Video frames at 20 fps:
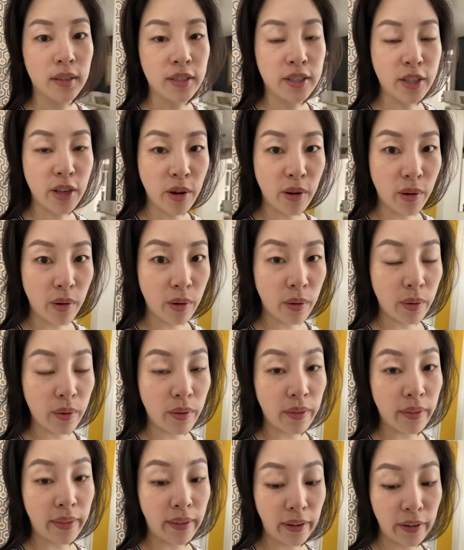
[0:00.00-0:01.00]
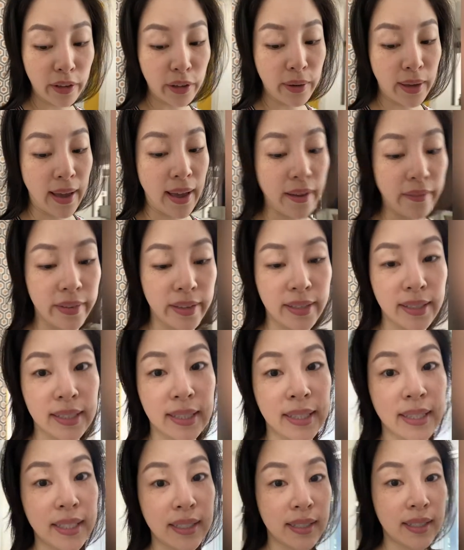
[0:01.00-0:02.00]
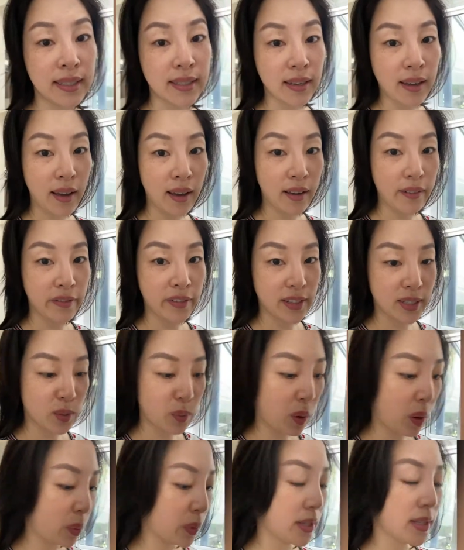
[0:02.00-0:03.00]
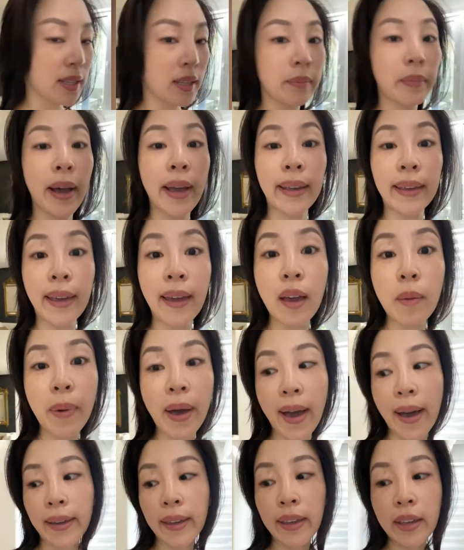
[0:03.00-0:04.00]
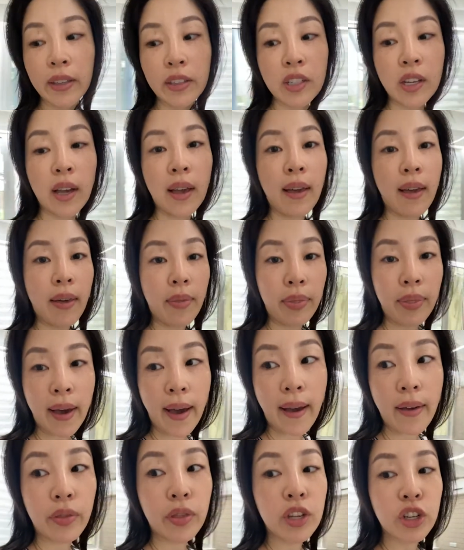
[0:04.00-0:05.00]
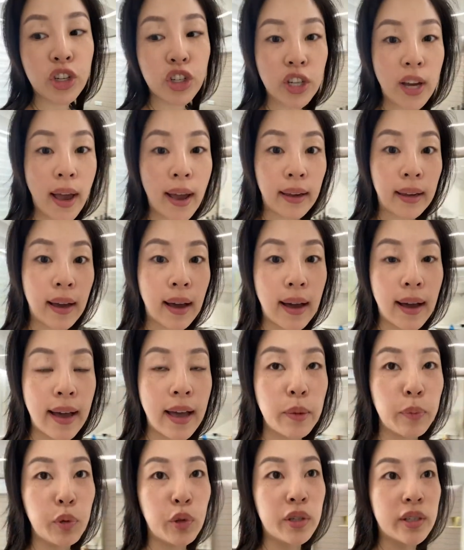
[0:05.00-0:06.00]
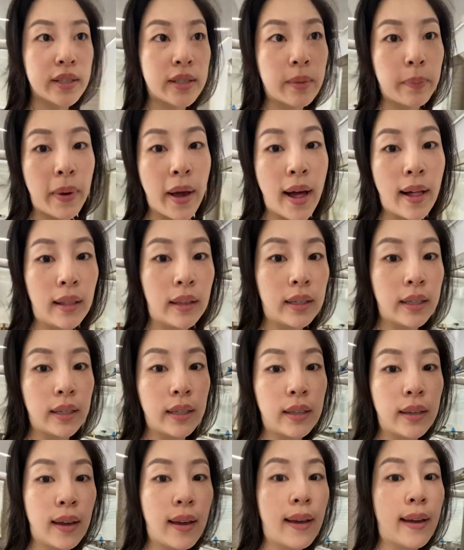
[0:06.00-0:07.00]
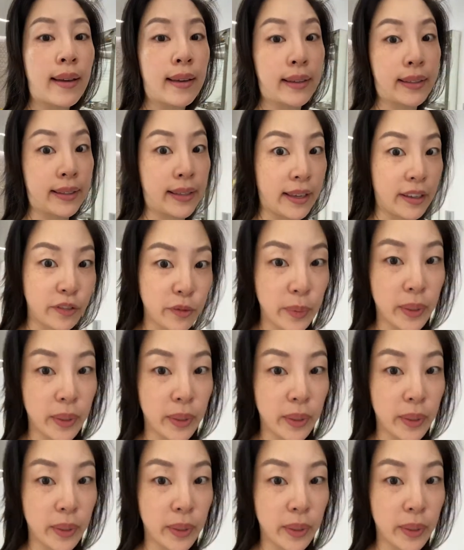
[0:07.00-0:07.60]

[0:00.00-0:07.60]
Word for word: So there you have it. This stuff is what was in my care package that the Shanghai municipality gave